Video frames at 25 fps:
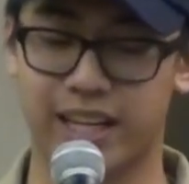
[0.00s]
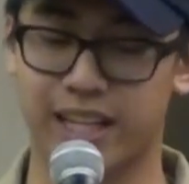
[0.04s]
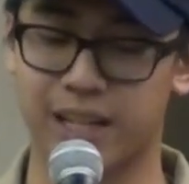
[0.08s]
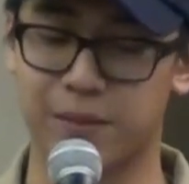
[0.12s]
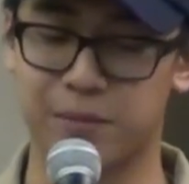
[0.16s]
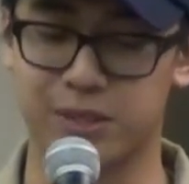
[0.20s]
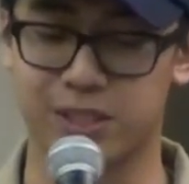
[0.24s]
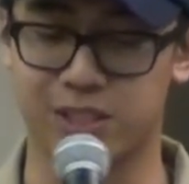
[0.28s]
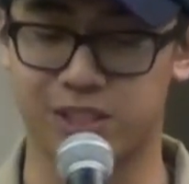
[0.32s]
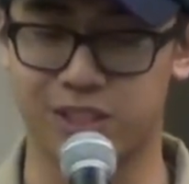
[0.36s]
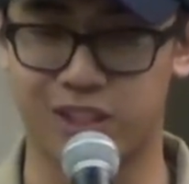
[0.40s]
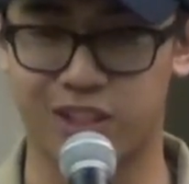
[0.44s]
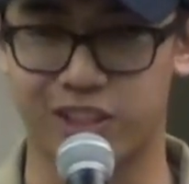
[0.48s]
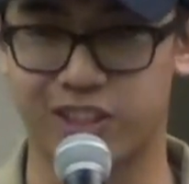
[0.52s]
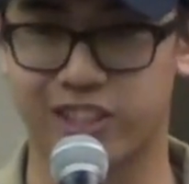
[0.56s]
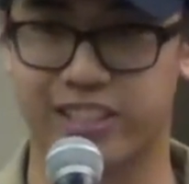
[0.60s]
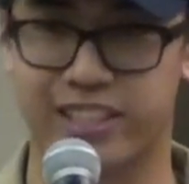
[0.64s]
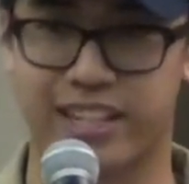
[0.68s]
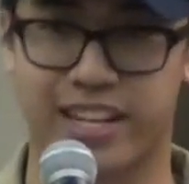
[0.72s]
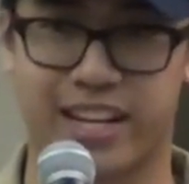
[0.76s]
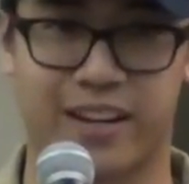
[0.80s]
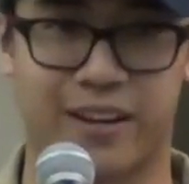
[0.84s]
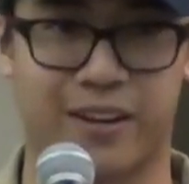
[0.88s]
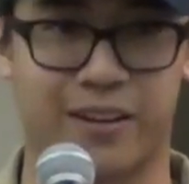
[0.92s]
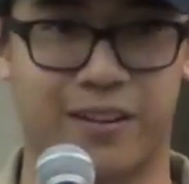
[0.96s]
I am stronger
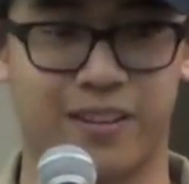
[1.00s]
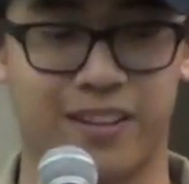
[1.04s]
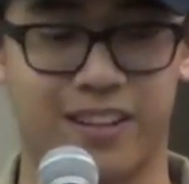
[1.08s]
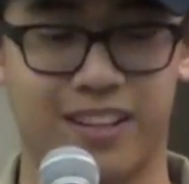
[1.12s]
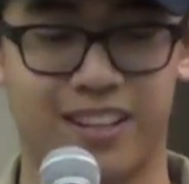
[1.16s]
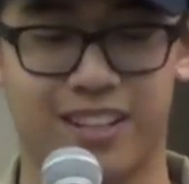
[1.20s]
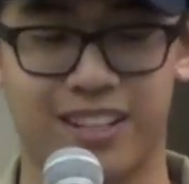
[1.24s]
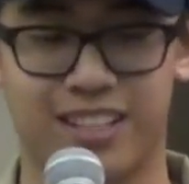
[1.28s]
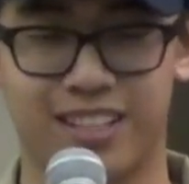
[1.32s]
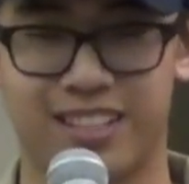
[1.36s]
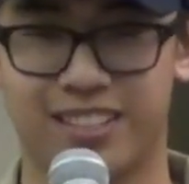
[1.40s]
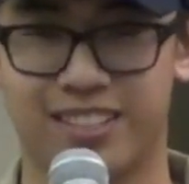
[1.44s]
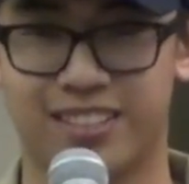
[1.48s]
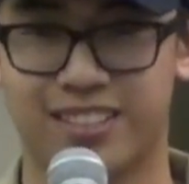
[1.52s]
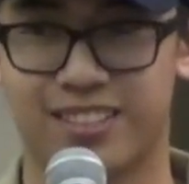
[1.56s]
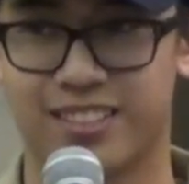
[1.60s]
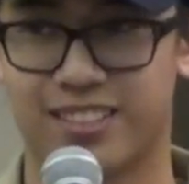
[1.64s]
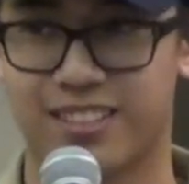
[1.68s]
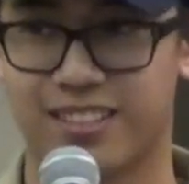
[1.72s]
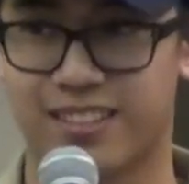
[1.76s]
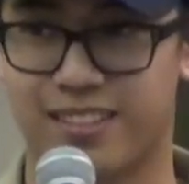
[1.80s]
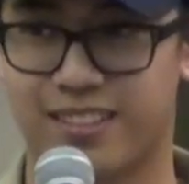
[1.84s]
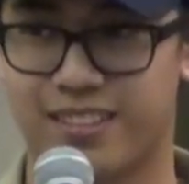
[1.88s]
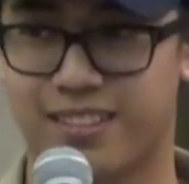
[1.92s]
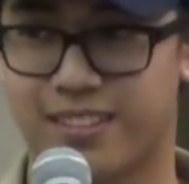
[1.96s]
now.
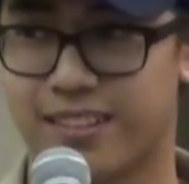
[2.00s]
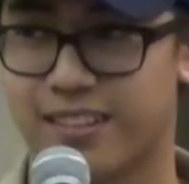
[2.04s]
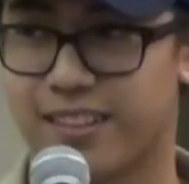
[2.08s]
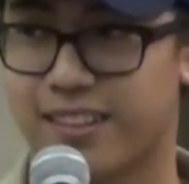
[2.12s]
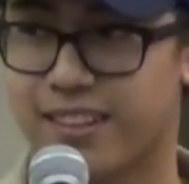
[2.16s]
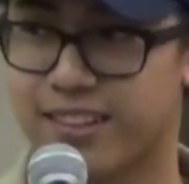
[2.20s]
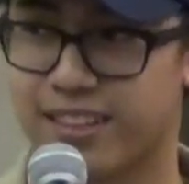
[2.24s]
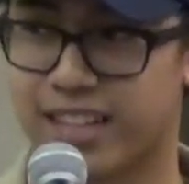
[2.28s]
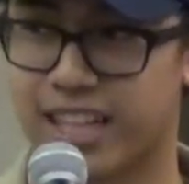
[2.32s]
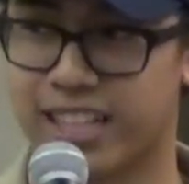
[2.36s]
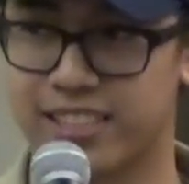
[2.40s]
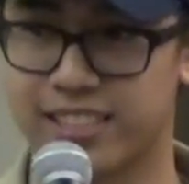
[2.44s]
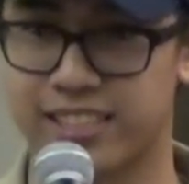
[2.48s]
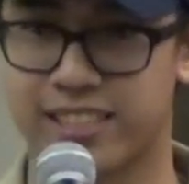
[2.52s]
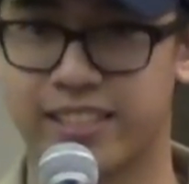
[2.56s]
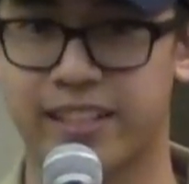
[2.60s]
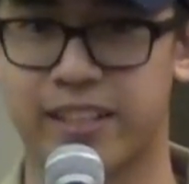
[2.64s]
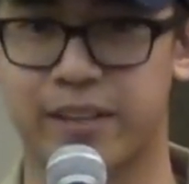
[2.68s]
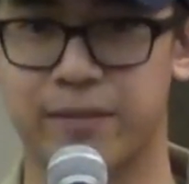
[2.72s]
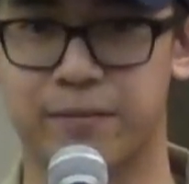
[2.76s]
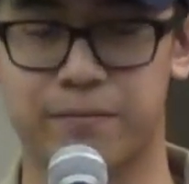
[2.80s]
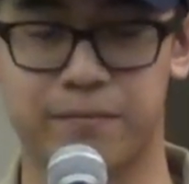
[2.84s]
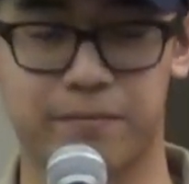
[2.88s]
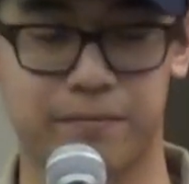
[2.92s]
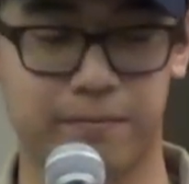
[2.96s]
Thanks to
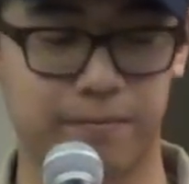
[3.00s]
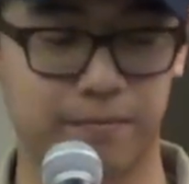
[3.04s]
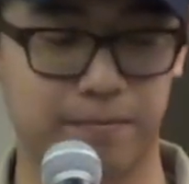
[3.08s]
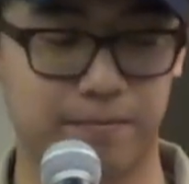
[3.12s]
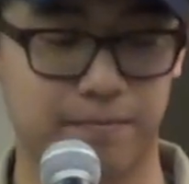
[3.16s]
them.